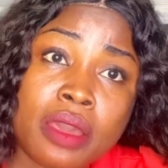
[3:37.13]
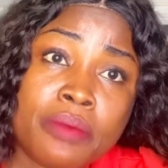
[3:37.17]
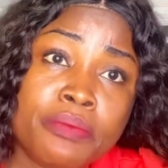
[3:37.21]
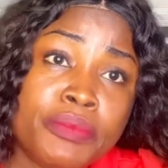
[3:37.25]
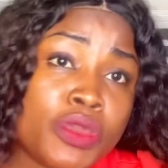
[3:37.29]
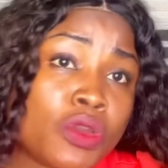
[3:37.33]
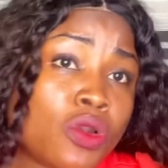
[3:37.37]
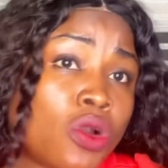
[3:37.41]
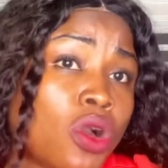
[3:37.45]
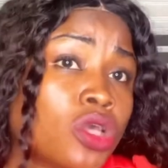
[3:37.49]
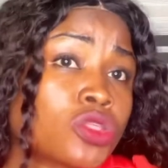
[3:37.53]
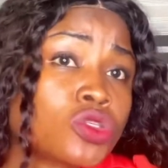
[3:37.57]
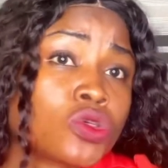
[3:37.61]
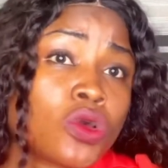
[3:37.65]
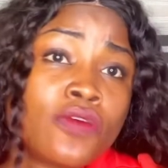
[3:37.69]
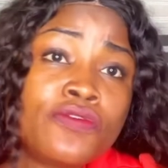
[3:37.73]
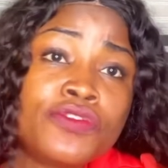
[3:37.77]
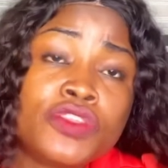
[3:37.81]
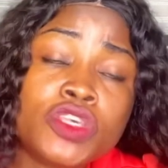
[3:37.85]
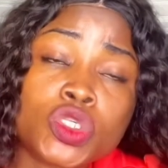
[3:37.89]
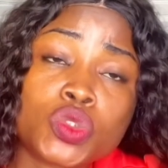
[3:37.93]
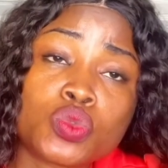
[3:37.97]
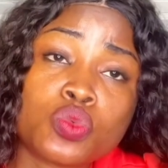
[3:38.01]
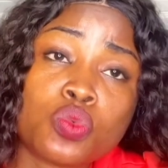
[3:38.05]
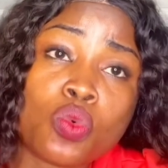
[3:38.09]
Because
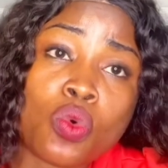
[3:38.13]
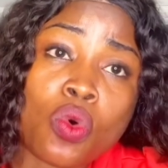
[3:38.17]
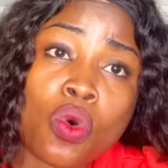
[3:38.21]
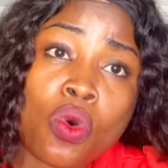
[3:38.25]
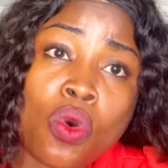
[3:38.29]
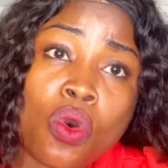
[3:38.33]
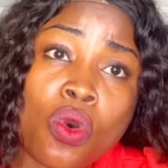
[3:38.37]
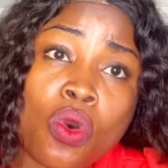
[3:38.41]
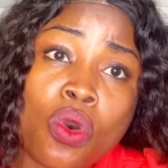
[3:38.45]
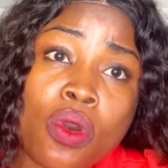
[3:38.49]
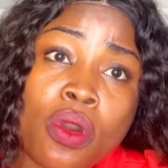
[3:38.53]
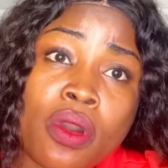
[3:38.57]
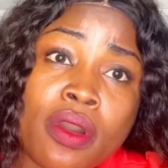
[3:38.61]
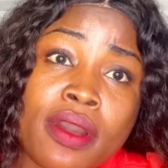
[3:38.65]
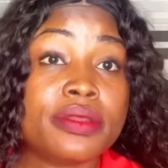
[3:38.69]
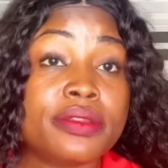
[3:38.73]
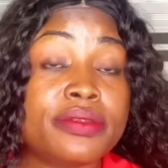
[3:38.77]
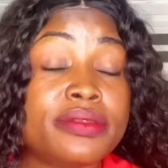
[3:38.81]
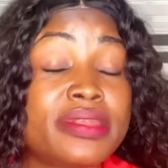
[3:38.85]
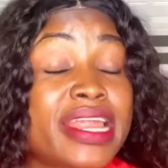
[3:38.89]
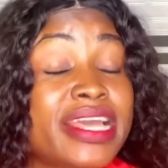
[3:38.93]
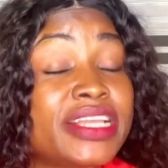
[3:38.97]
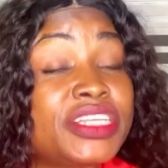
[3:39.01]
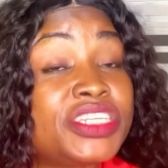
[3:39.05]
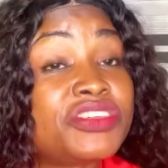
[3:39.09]
of this war,
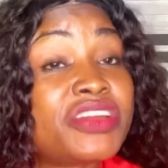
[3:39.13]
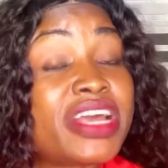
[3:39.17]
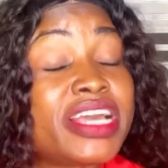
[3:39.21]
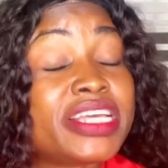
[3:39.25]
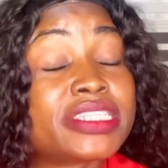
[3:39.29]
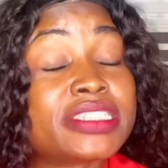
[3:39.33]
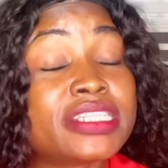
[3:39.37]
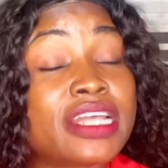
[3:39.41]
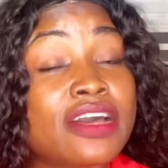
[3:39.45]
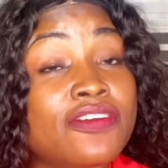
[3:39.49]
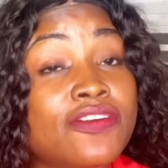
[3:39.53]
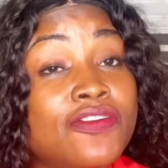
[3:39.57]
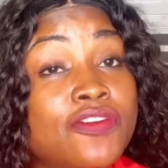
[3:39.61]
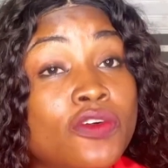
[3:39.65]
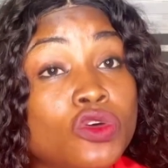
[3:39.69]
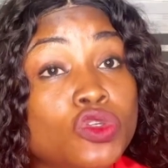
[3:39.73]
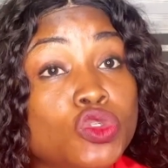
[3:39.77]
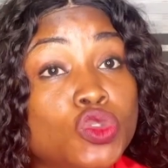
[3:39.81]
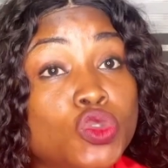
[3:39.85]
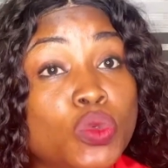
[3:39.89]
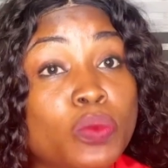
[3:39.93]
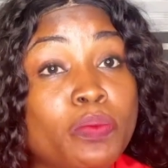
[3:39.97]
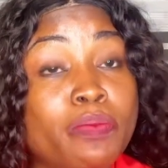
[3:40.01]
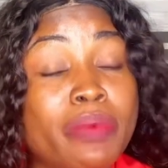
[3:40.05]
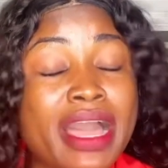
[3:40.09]
Nigeria is now
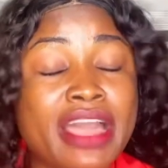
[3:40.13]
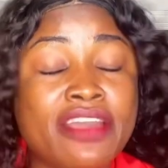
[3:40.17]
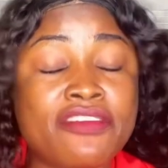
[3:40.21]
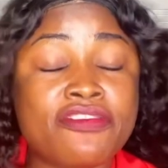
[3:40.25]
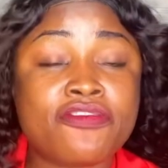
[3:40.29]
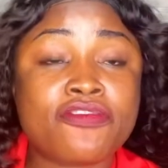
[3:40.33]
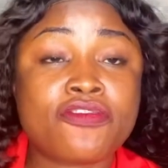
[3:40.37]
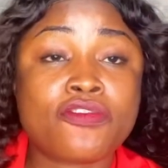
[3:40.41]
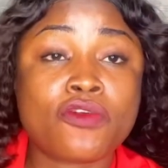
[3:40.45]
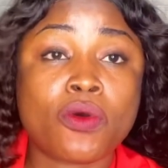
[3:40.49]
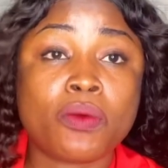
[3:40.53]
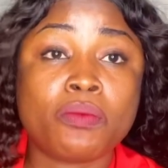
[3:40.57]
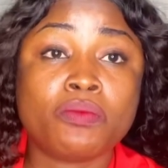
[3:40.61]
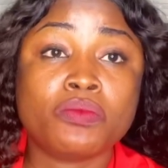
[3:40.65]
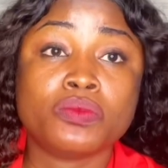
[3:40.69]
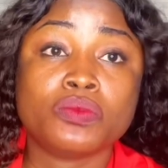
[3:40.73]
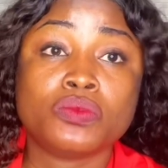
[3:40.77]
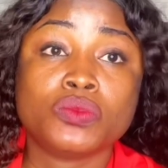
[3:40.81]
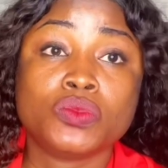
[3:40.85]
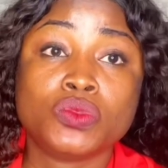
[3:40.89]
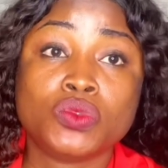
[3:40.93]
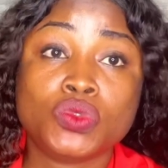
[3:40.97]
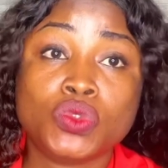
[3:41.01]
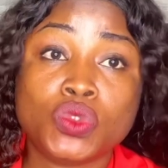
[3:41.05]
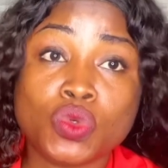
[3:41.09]
forced to buy from
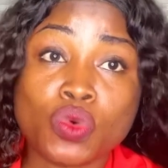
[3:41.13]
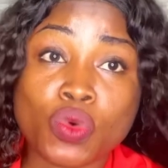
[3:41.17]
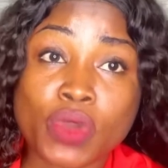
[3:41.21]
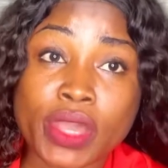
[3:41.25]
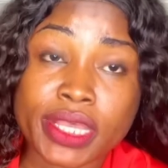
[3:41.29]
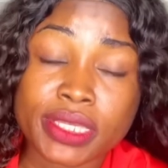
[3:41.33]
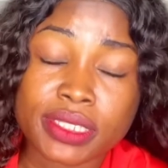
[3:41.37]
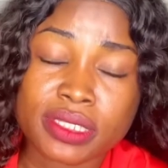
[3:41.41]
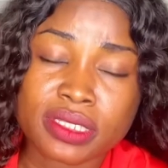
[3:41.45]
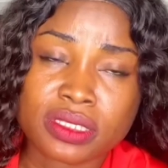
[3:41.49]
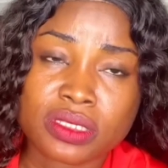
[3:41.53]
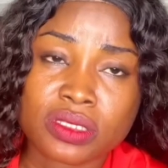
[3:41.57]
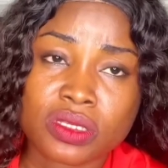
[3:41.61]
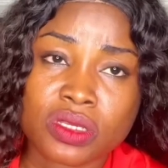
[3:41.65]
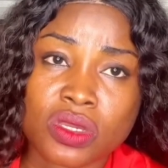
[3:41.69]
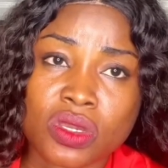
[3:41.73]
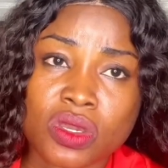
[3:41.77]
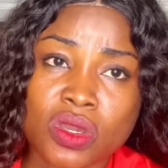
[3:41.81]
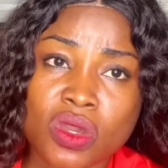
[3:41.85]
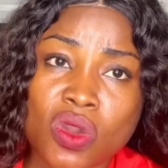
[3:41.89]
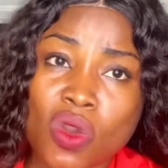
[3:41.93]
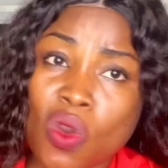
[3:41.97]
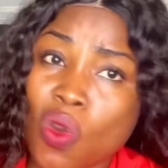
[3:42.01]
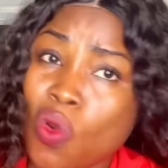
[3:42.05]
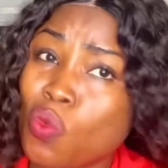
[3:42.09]
US,
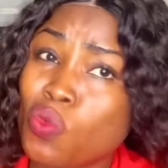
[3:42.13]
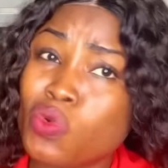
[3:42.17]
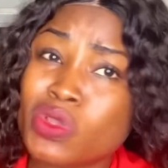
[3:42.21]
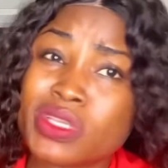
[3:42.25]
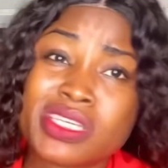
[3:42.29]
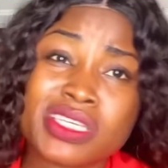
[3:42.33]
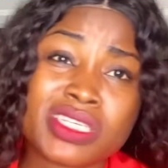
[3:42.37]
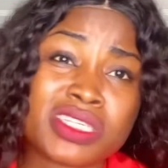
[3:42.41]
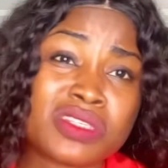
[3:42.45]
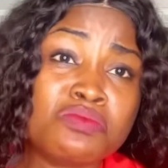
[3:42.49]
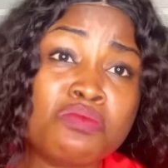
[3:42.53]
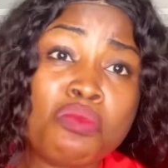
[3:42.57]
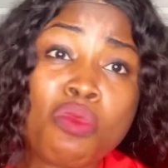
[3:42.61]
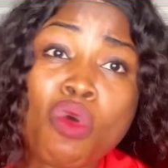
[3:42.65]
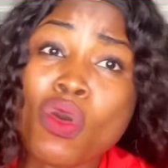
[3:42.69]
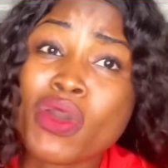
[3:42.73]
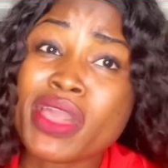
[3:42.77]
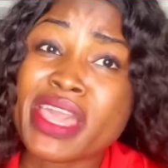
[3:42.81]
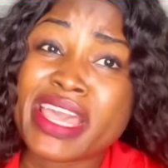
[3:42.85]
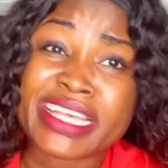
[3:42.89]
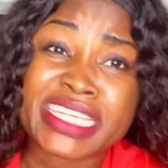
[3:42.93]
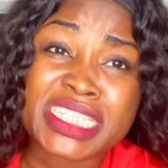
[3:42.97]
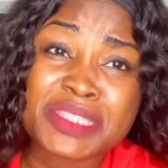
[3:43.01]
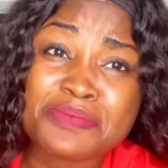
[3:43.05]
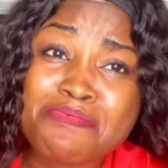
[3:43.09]
which is more
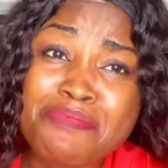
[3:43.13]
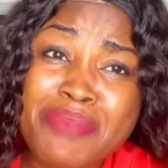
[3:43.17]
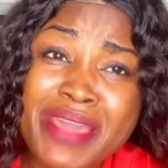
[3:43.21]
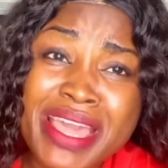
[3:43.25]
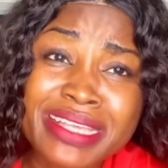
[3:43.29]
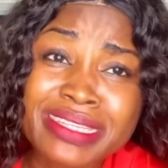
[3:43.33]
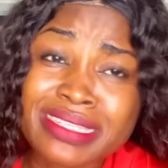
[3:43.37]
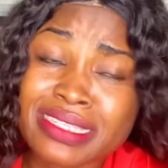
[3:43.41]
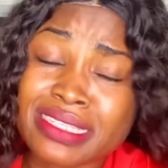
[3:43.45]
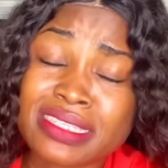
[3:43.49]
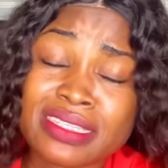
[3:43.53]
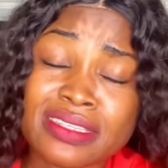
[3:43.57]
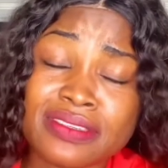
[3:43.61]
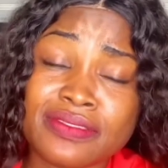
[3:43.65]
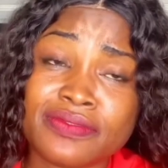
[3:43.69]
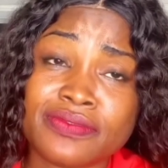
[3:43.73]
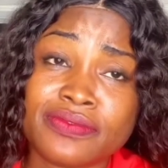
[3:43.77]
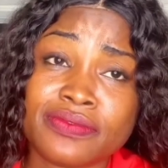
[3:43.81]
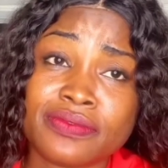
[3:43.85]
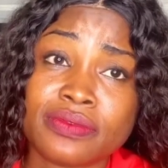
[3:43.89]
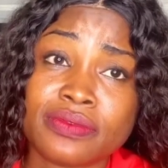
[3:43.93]
expensive